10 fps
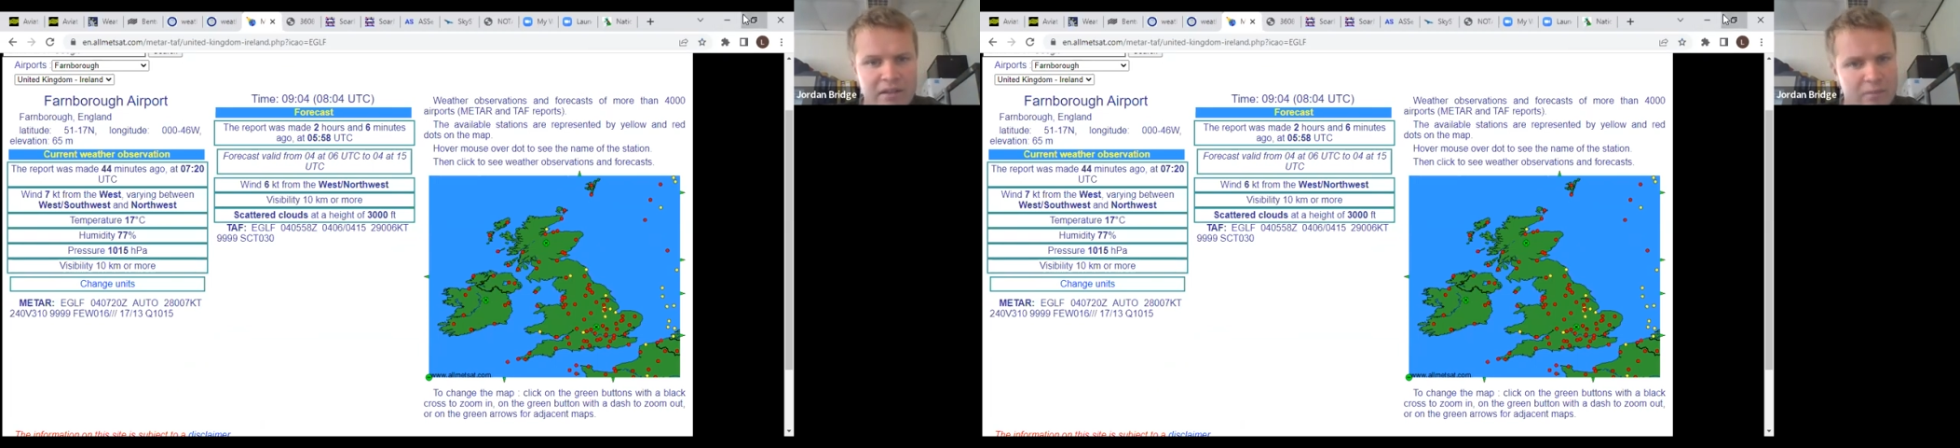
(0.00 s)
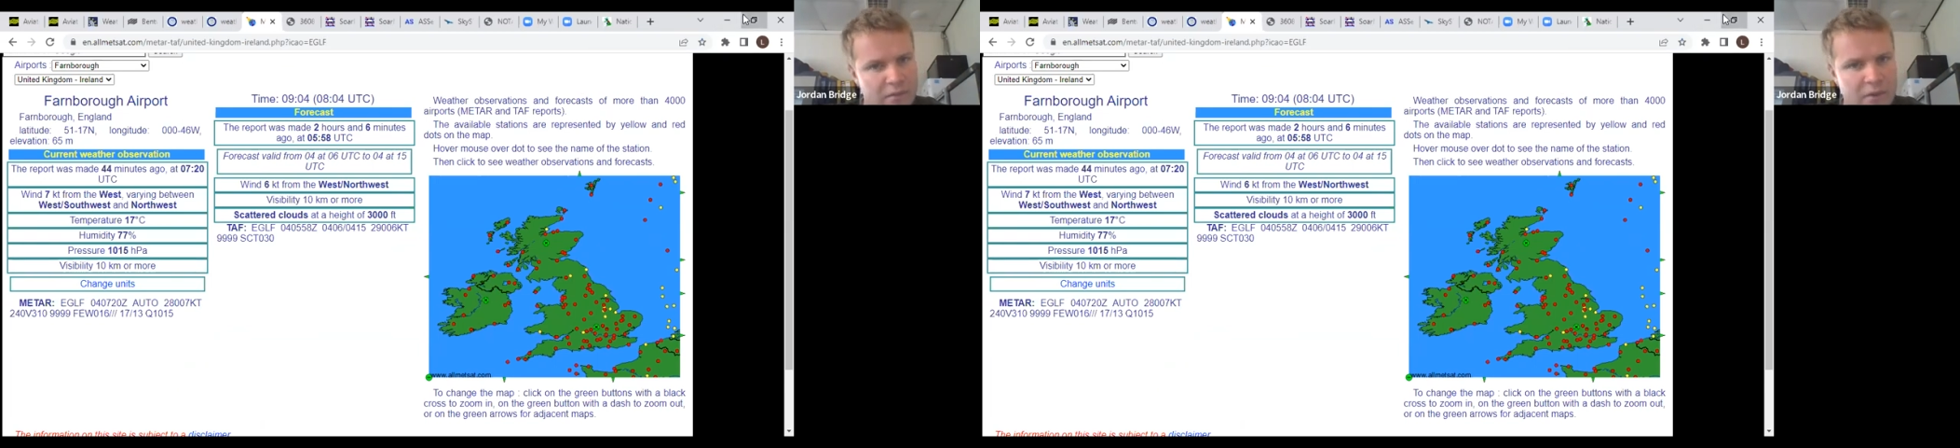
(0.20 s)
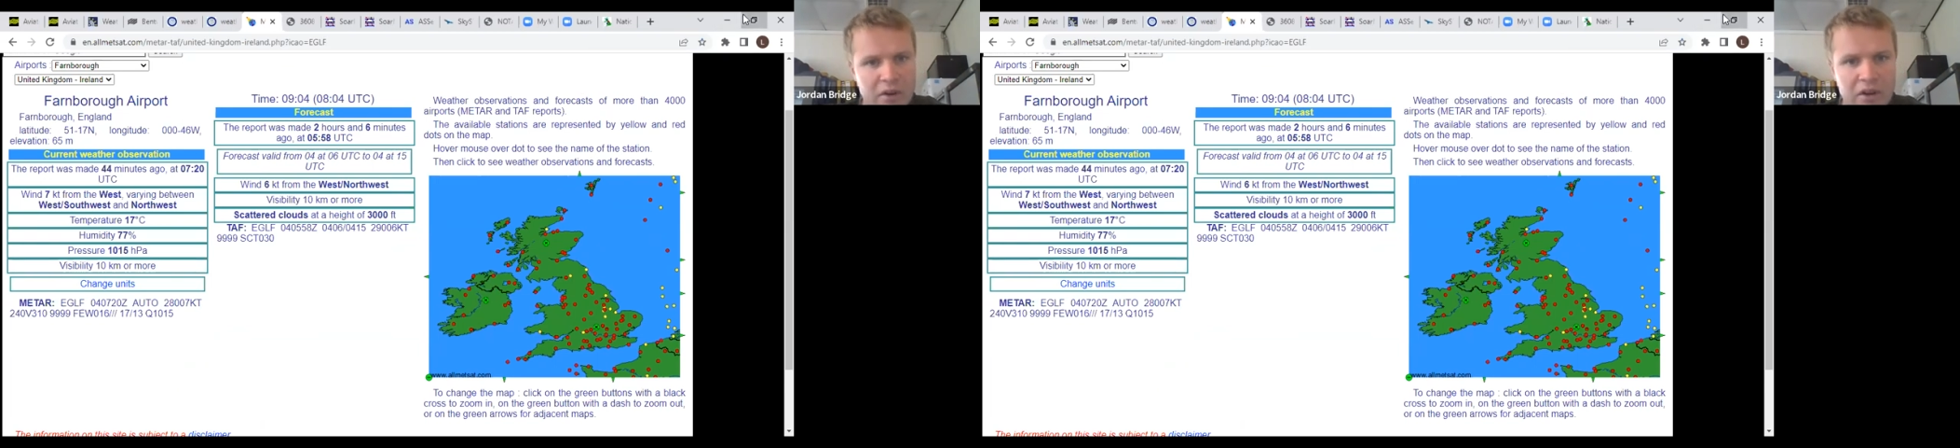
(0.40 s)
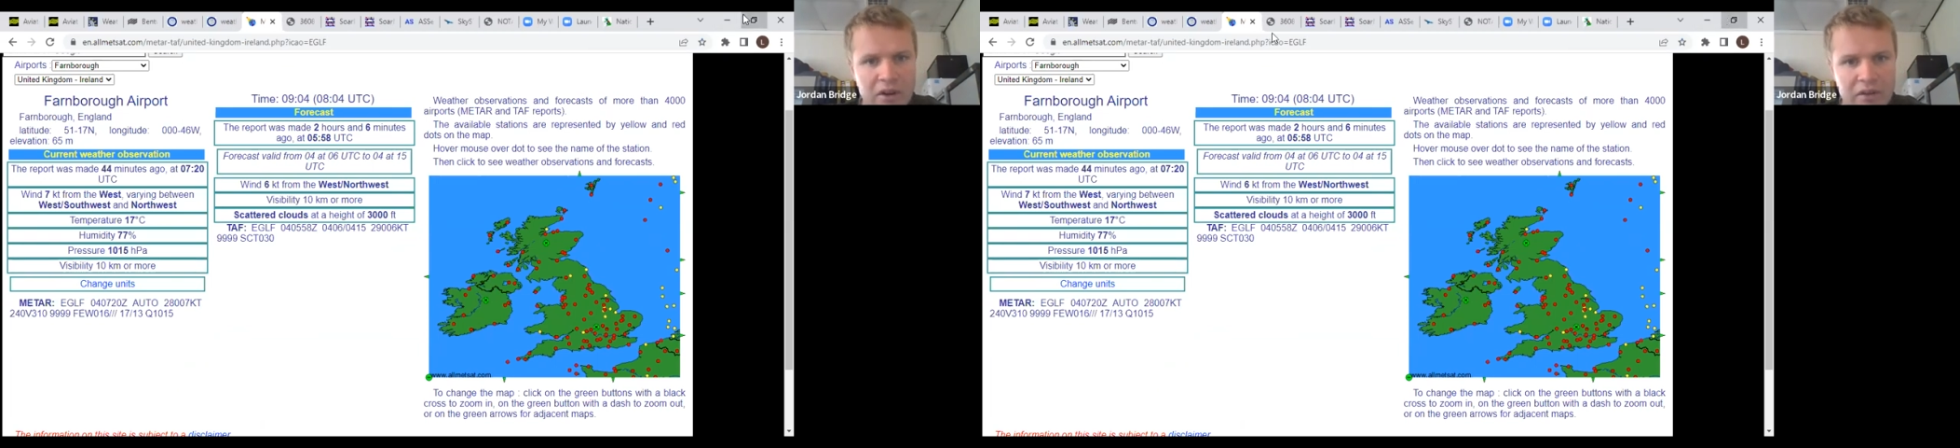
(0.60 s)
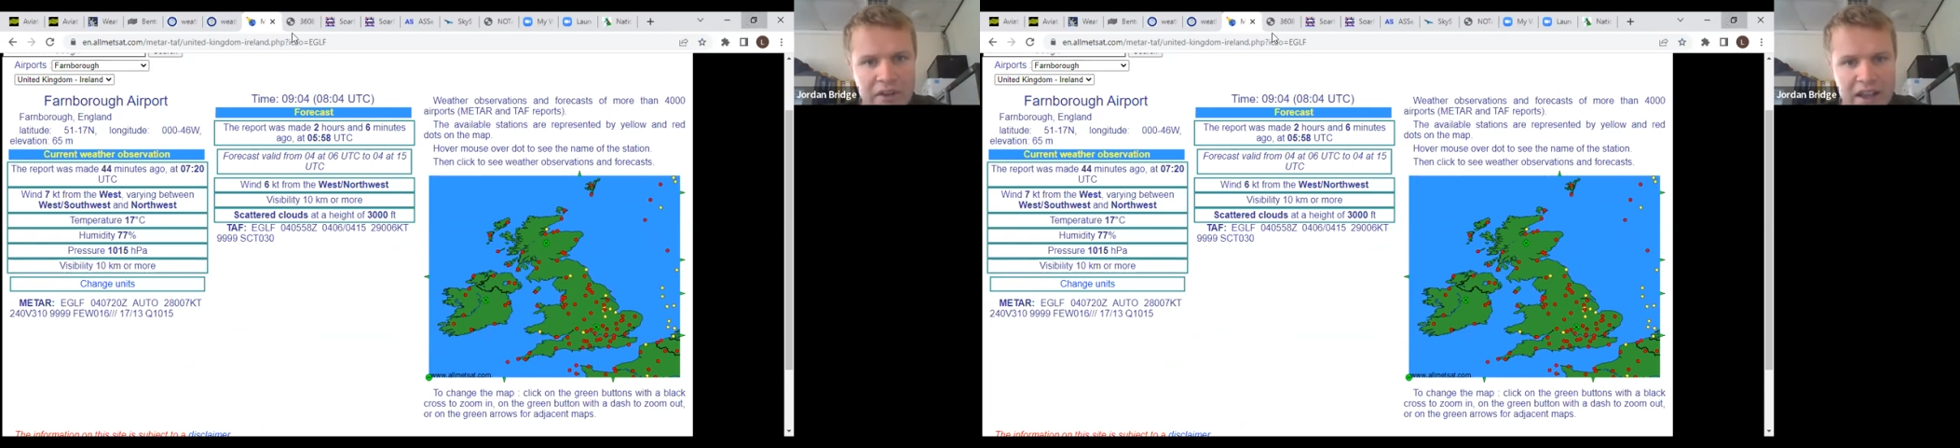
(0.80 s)
and
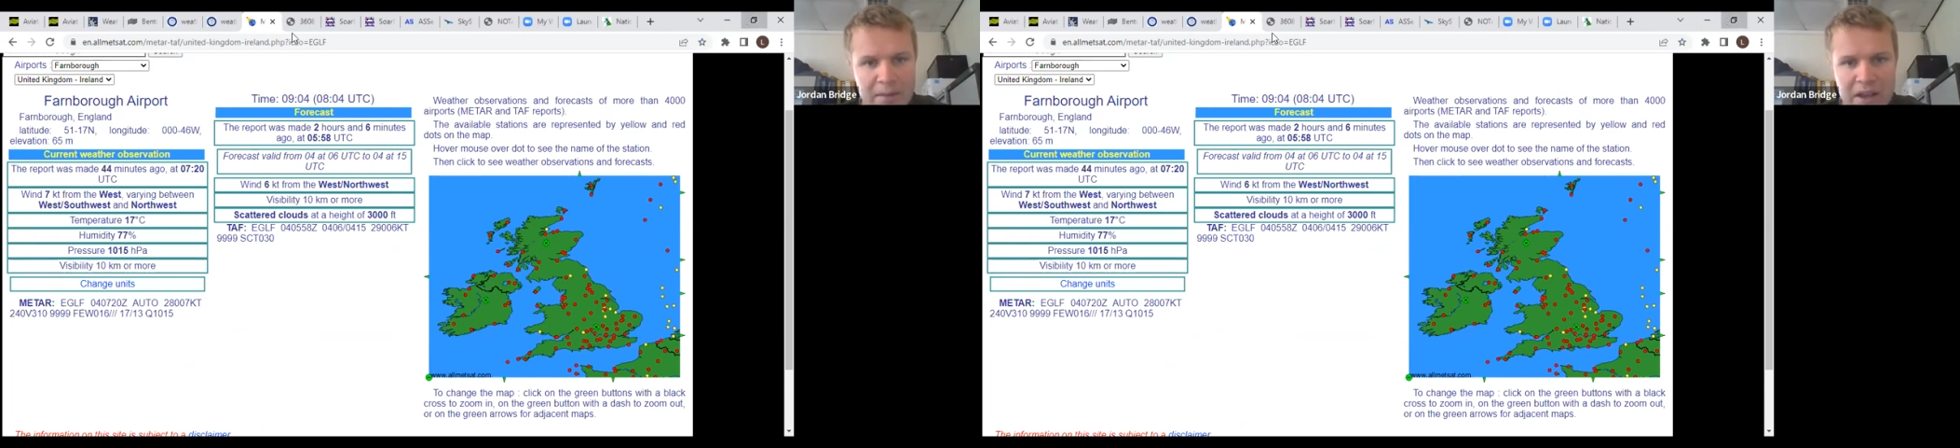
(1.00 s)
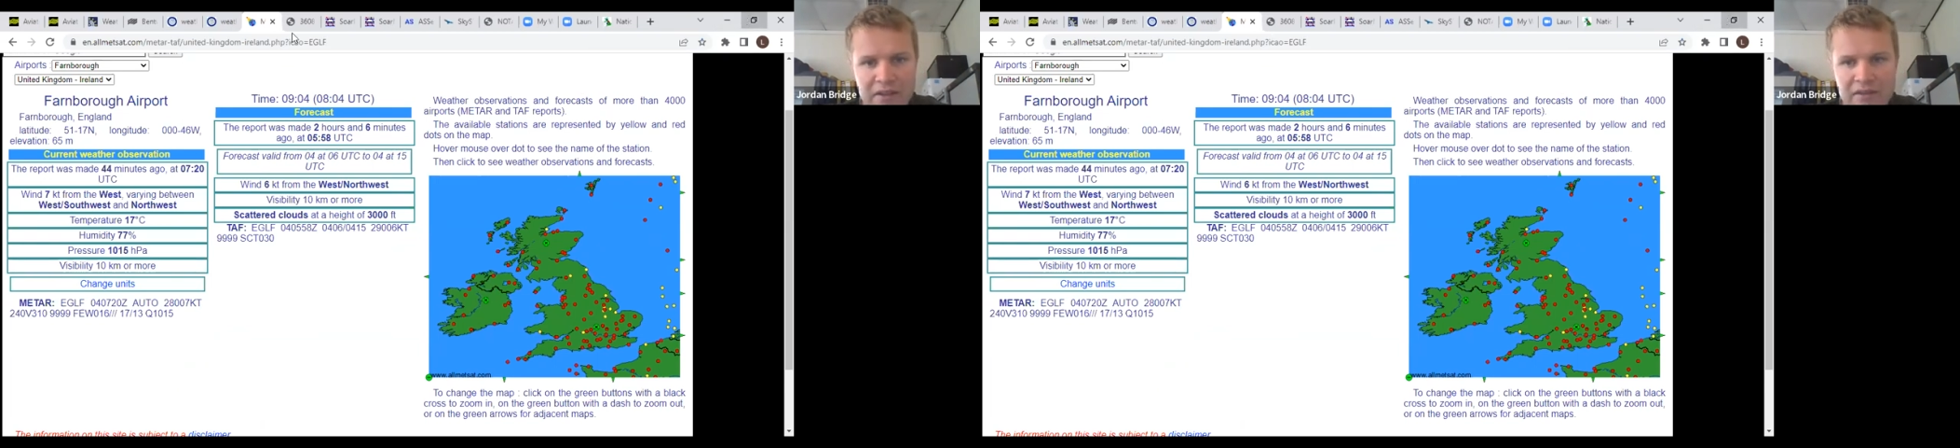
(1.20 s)
getting better